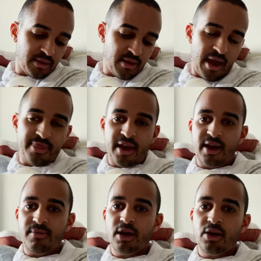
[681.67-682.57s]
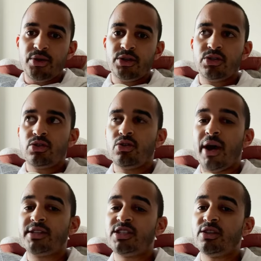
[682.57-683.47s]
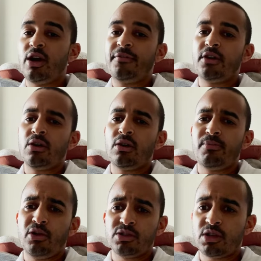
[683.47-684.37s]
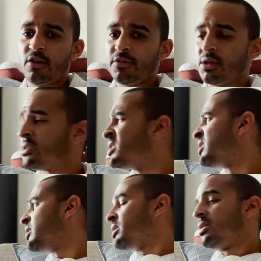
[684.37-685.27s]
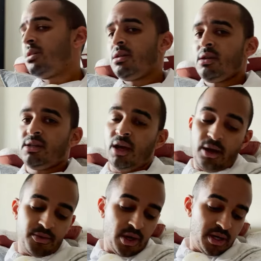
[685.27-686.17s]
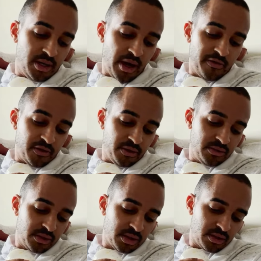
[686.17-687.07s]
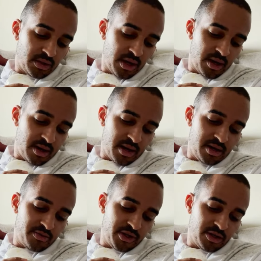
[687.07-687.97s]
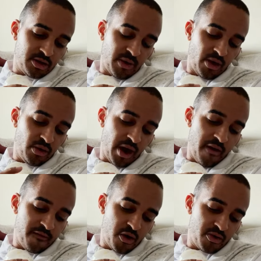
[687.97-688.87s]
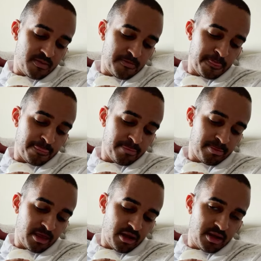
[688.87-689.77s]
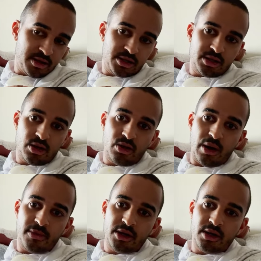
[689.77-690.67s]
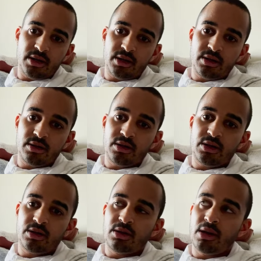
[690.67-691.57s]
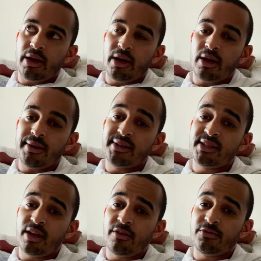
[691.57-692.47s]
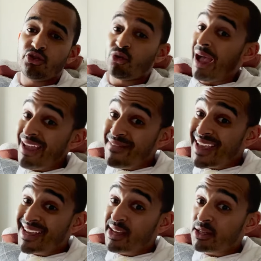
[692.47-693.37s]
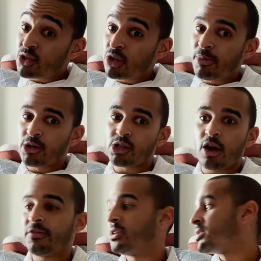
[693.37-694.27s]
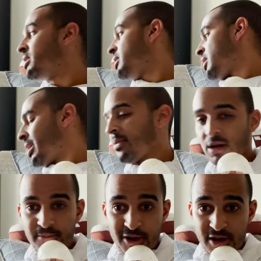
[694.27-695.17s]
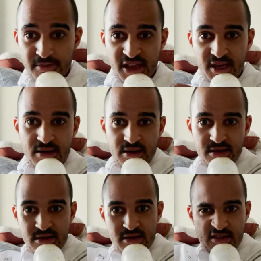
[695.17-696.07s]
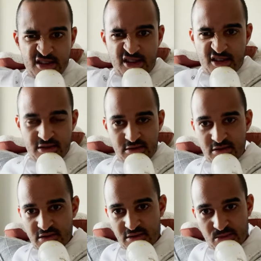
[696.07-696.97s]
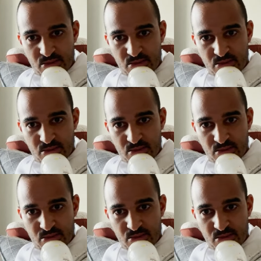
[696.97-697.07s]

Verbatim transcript: and then I'm going to, I still have to go to the post office because I upgraded iPhones and I need to return my old iPhone. So I'm gonna, uh, instead of driving to the post office, I'm gonna put them in uh,